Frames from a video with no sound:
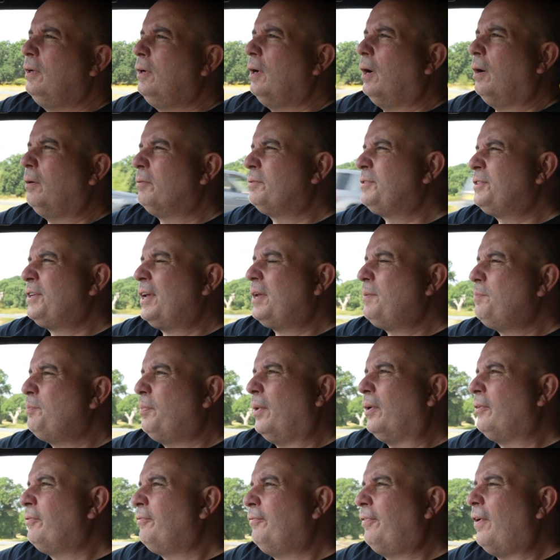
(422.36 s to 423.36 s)
I would say
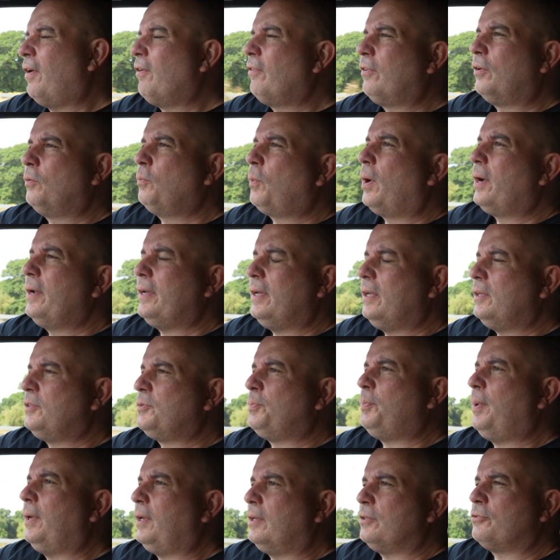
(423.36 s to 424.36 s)
by far and away its
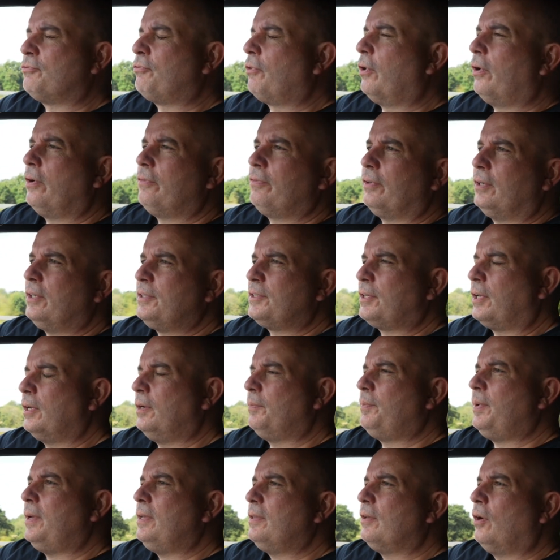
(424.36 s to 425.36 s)
biggest rival is going to
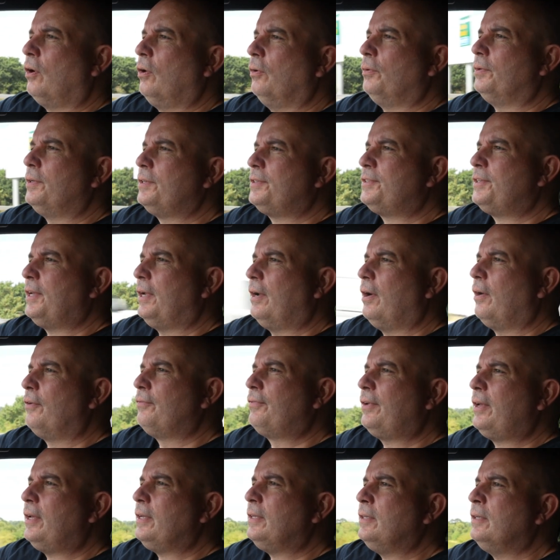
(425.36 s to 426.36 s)
be the Honda
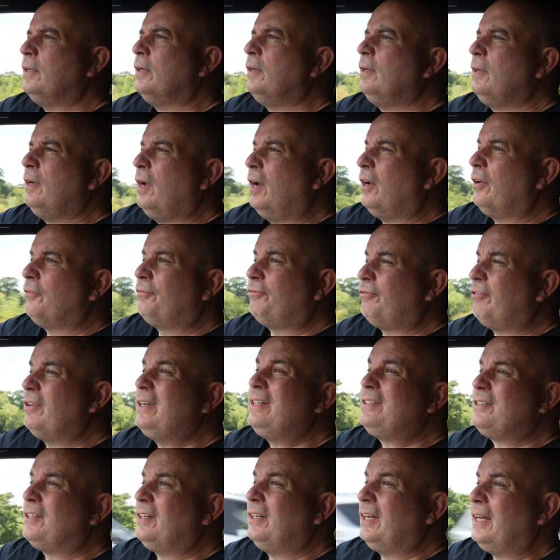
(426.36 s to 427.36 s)
CR-V. And I've
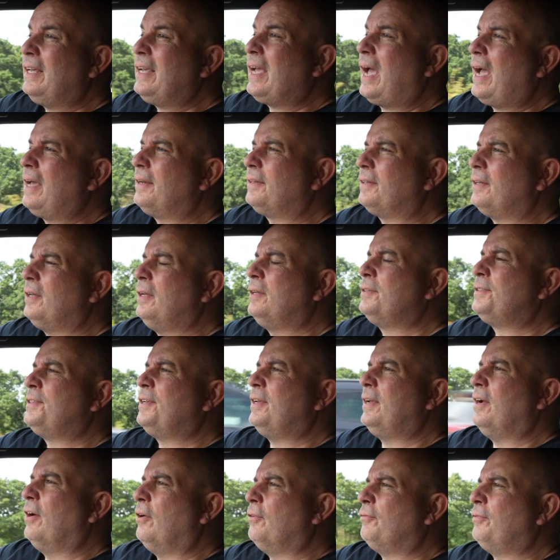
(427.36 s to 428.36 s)
recently had a
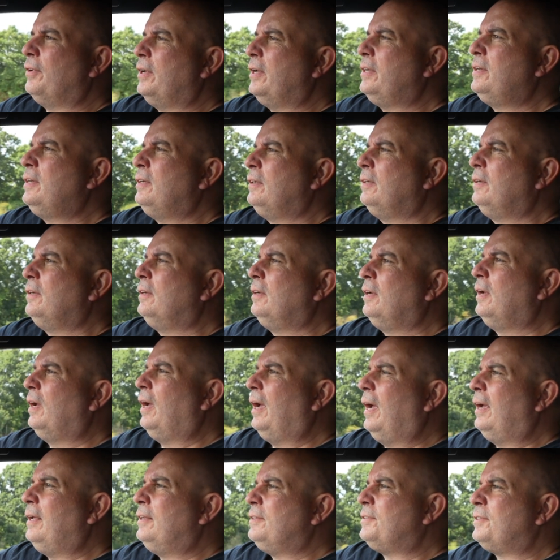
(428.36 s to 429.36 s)
CR-V,
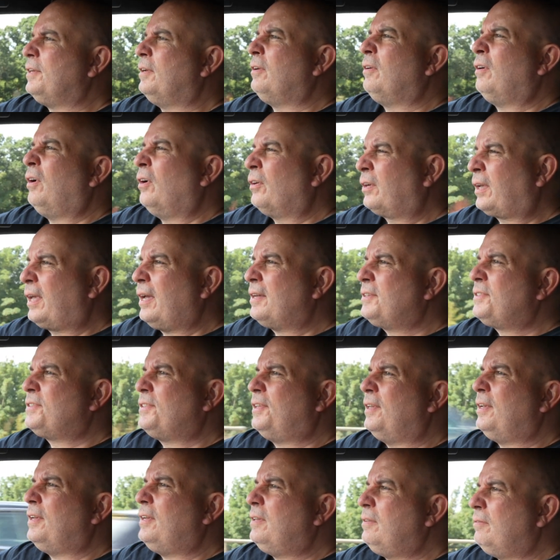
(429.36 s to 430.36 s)
and I guess
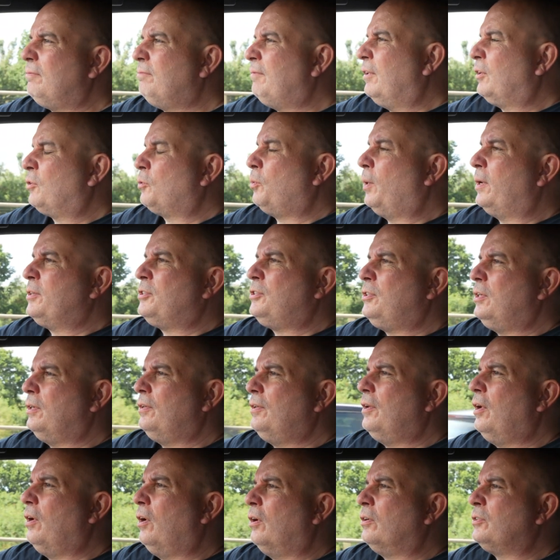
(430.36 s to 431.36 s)
the question
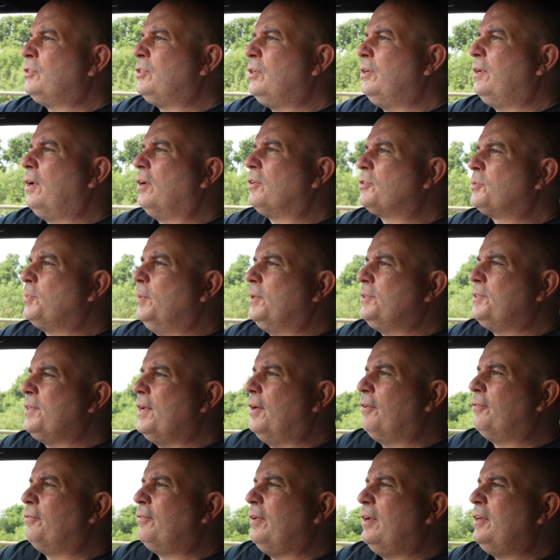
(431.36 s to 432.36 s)
that I should ask
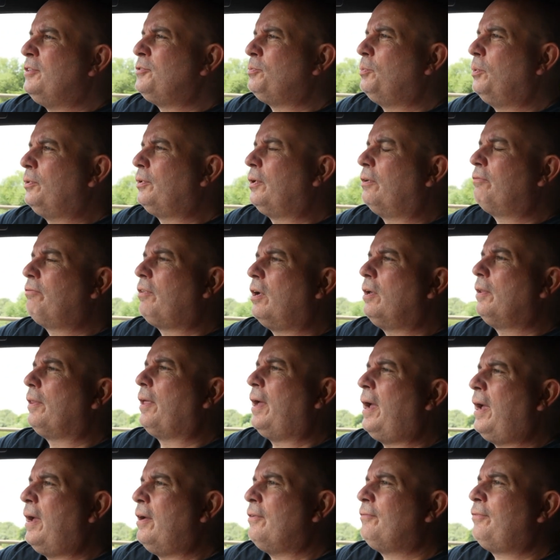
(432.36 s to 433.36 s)
myself is, would I rather
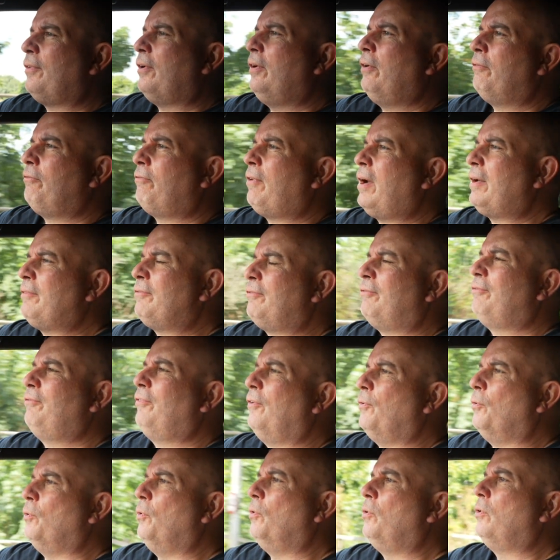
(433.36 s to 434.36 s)
have a RAV4
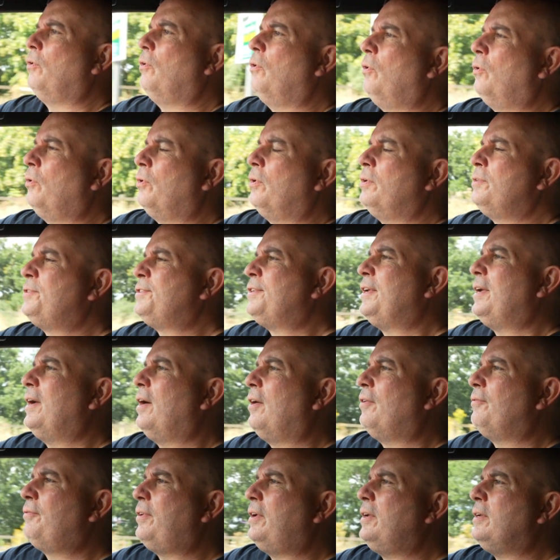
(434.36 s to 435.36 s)
or a
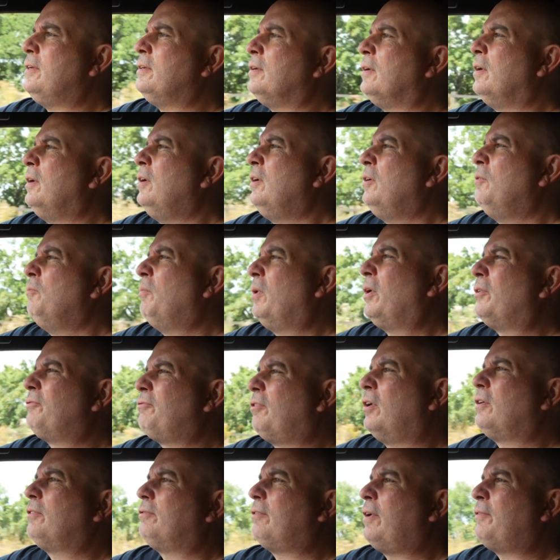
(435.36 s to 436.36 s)
CR-V? Well, I'd
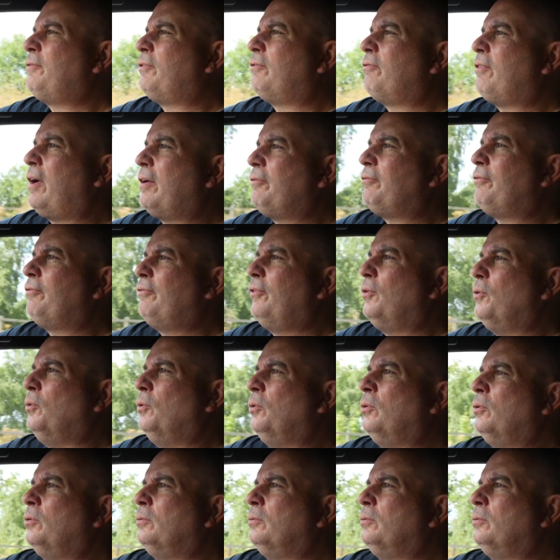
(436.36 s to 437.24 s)
rather have a RAV4.